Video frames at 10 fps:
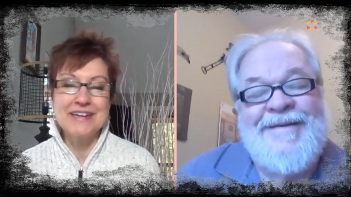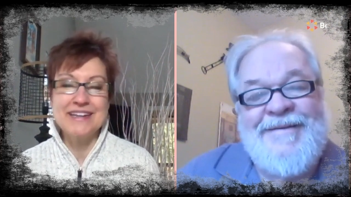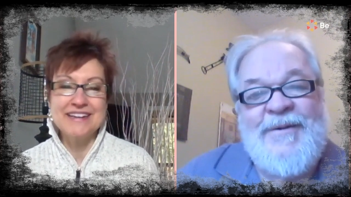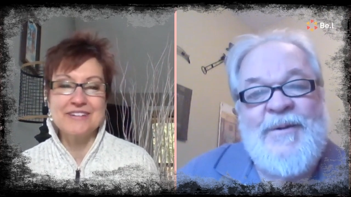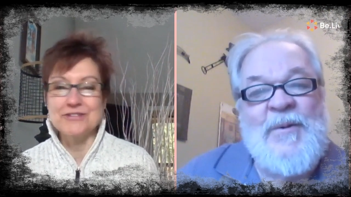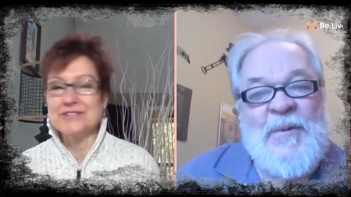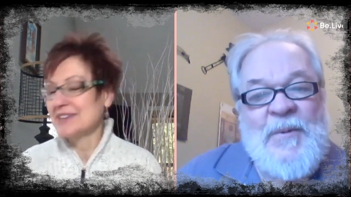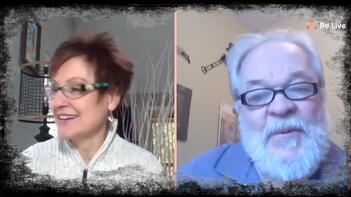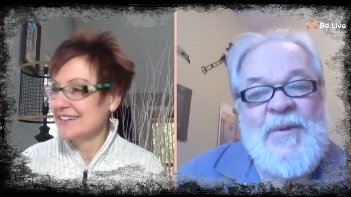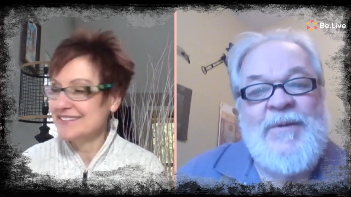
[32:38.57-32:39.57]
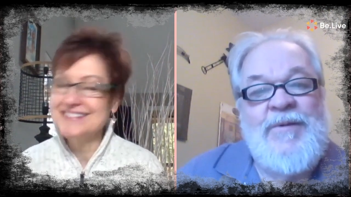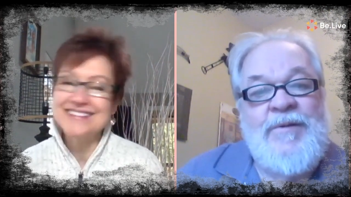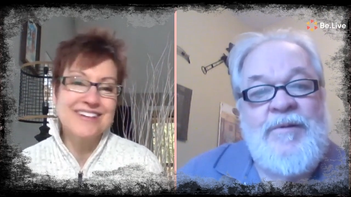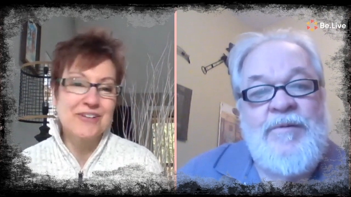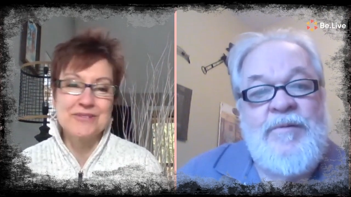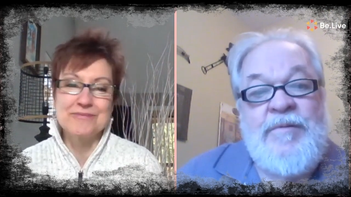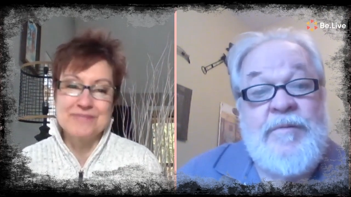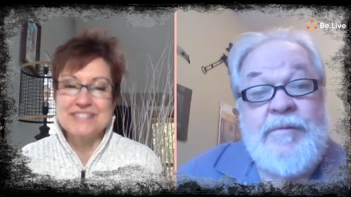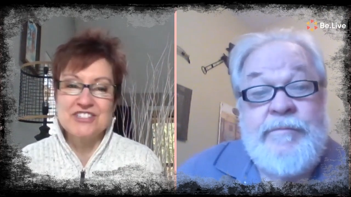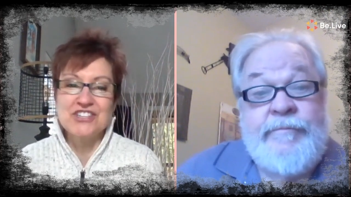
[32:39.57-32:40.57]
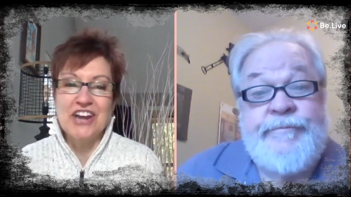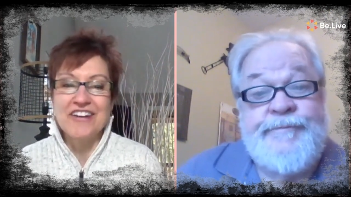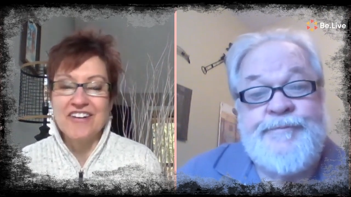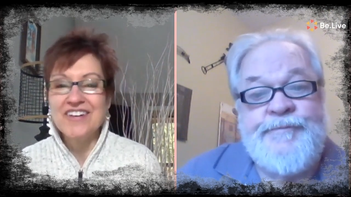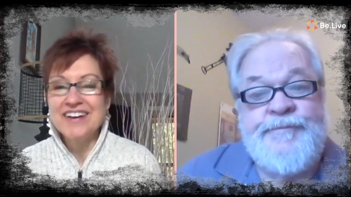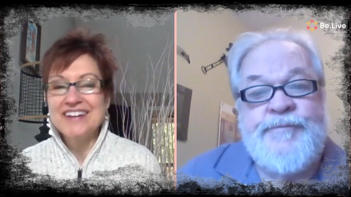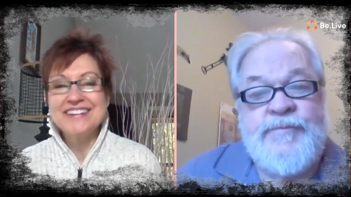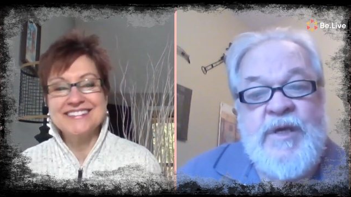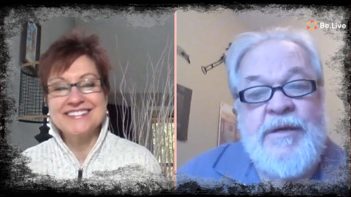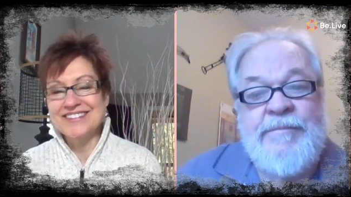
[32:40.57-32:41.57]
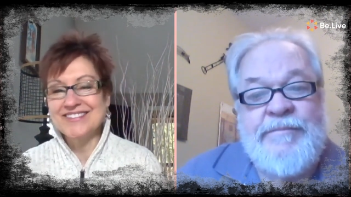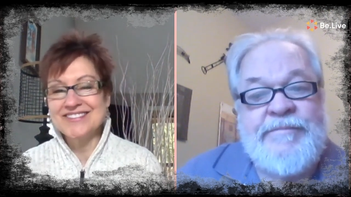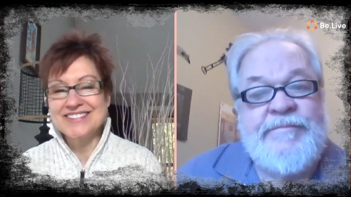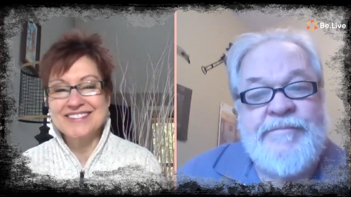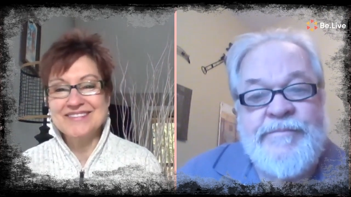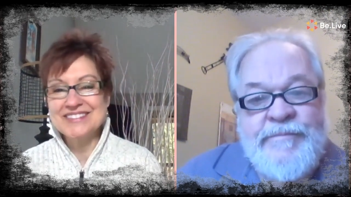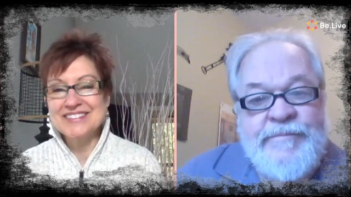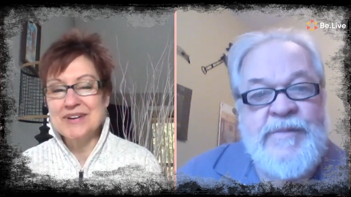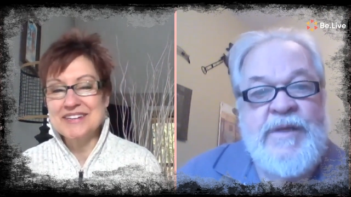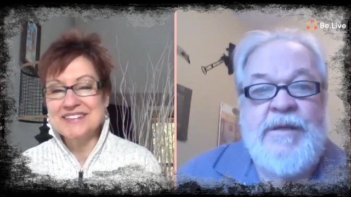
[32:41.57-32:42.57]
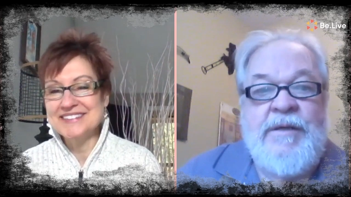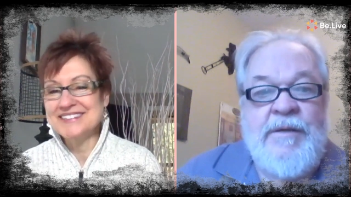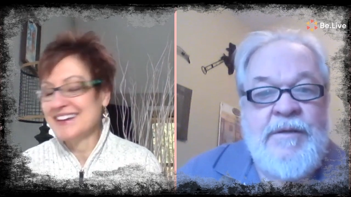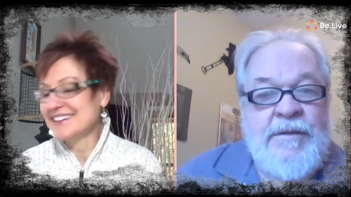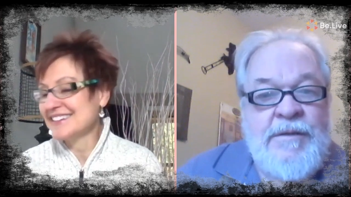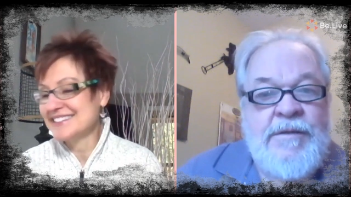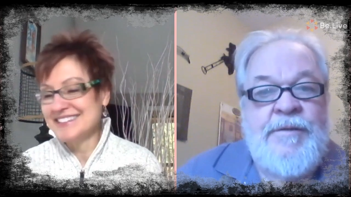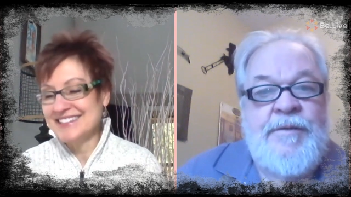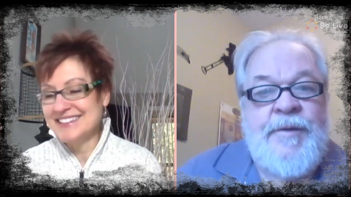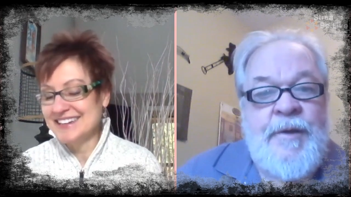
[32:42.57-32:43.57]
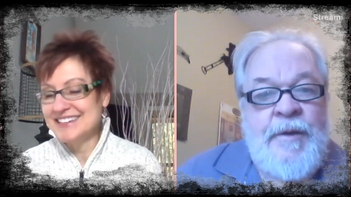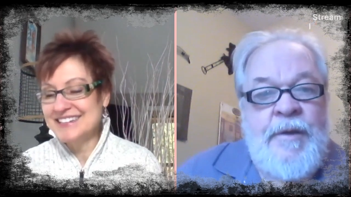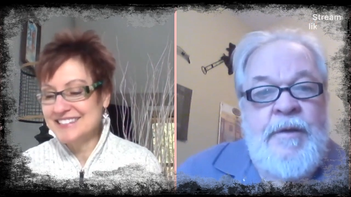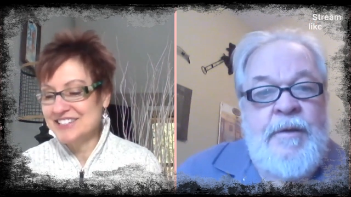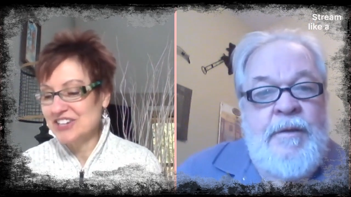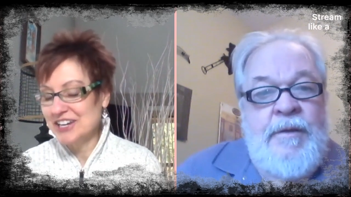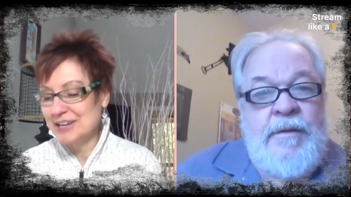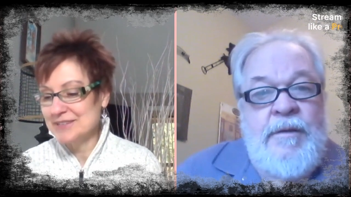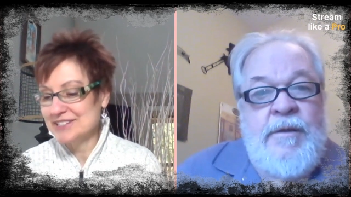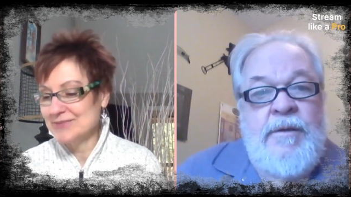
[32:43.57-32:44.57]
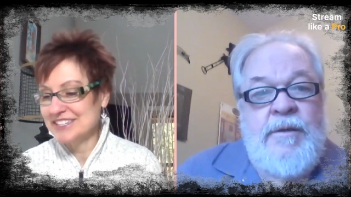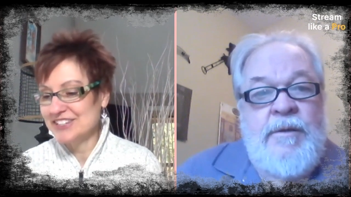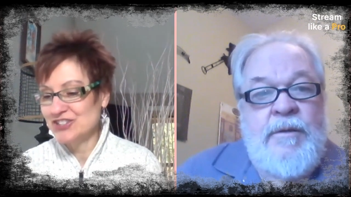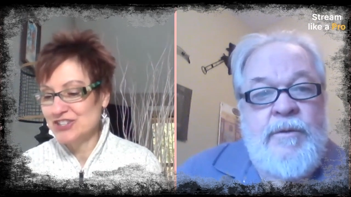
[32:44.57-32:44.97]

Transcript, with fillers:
Speaker 1: pay, or you can't, you know, or it's jail. So. Yeah so I could I could see that, and it's a shame. It's really a